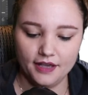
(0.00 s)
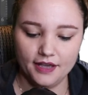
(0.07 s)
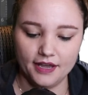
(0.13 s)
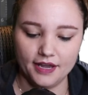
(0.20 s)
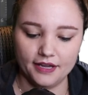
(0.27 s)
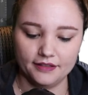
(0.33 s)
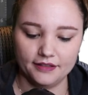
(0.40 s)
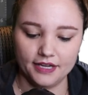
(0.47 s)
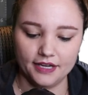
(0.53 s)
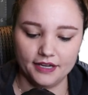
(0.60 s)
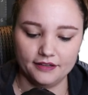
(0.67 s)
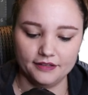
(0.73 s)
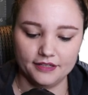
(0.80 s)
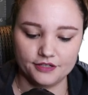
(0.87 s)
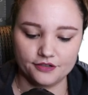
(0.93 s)
And
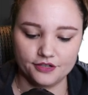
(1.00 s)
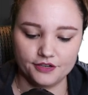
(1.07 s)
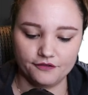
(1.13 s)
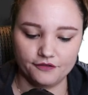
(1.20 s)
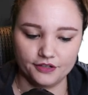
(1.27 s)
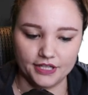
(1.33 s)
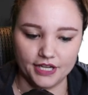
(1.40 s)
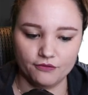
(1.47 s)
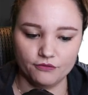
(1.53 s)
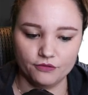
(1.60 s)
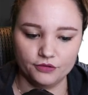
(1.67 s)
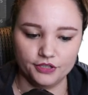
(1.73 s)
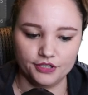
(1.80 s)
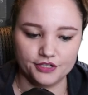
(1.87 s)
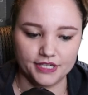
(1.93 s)
then these are different like
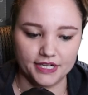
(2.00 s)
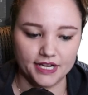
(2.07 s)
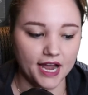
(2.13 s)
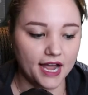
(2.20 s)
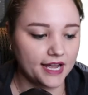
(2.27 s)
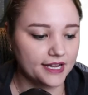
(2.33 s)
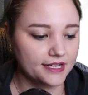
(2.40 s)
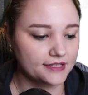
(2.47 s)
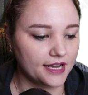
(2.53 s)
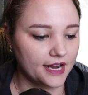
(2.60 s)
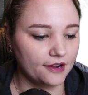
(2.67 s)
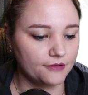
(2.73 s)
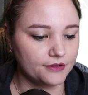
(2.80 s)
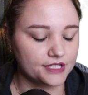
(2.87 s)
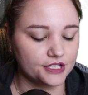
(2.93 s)
rulers and guides.
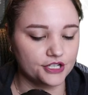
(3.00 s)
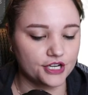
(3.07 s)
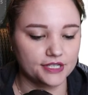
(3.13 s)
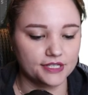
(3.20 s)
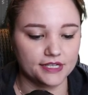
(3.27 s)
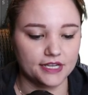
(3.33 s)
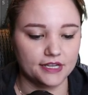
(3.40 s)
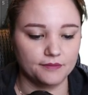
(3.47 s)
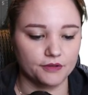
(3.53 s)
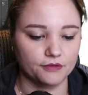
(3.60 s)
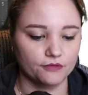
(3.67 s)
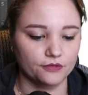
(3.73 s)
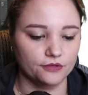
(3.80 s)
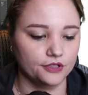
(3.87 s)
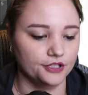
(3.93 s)
I always suggest to keep the
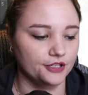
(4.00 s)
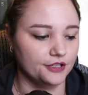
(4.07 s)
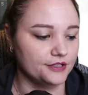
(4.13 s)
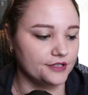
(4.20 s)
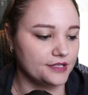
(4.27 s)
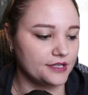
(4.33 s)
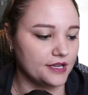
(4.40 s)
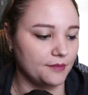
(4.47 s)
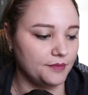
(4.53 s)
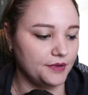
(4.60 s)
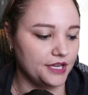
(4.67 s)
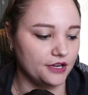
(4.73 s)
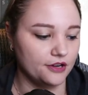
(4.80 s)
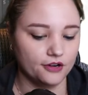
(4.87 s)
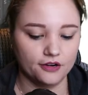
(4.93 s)
rulers up
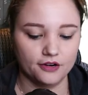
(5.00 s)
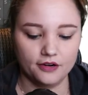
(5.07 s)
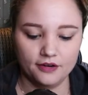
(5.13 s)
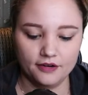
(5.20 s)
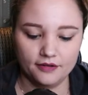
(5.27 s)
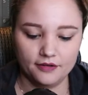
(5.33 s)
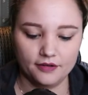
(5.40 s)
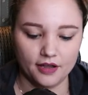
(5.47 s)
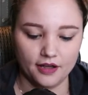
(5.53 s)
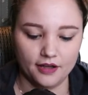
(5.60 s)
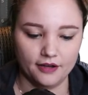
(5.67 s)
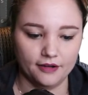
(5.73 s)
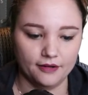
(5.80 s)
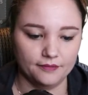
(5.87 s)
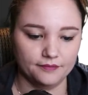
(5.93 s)
here. You
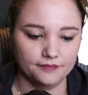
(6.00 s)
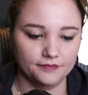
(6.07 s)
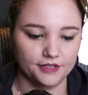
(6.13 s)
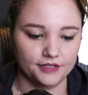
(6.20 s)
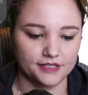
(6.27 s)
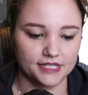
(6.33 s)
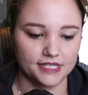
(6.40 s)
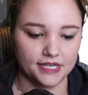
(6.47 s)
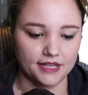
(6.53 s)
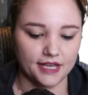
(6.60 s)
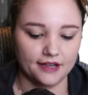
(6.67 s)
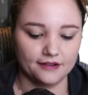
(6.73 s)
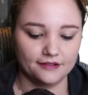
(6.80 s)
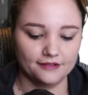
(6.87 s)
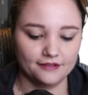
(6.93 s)
can see
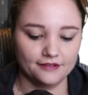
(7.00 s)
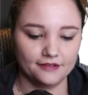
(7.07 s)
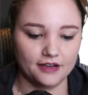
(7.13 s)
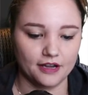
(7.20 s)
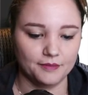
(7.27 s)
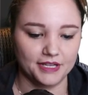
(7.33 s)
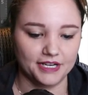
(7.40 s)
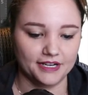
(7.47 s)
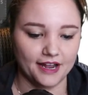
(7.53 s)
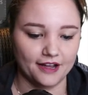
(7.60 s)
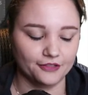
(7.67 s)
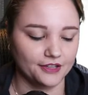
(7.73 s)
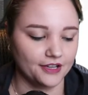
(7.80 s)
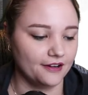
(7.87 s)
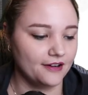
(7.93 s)
that come in and
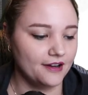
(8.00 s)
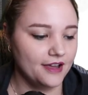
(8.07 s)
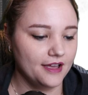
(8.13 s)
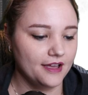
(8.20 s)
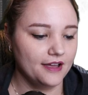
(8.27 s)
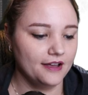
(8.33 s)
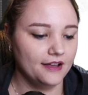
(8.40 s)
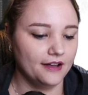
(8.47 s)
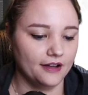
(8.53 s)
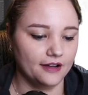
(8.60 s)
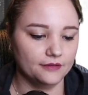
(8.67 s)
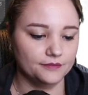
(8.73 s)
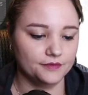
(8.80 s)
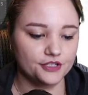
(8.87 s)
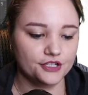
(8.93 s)
out there.
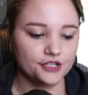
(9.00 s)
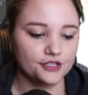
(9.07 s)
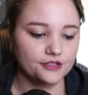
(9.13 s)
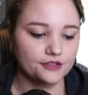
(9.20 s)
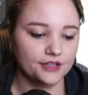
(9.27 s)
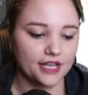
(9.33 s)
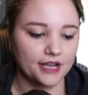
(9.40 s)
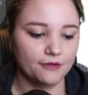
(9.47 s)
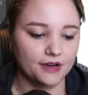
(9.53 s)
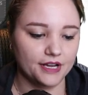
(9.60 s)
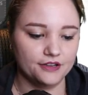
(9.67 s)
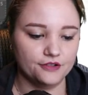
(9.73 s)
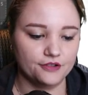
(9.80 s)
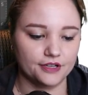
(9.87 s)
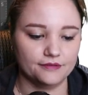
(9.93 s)
Just so that way
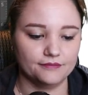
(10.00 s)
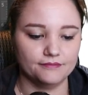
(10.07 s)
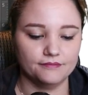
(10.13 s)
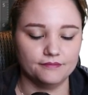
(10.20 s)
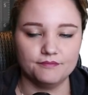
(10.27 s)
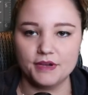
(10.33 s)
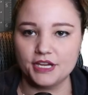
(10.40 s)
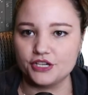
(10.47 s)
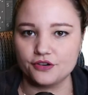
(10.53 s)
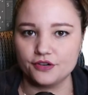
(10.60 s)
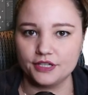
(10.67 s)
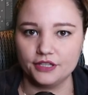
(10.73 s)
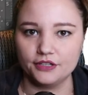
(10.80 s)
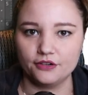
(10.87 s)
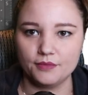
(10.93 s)
you can measure
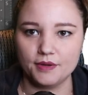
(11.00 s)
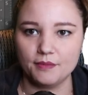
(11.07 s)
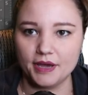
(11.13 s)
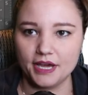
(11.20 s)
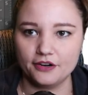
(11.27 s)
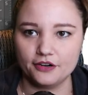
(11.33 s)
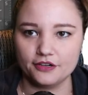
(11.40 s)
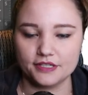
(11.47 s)
it a little bit better.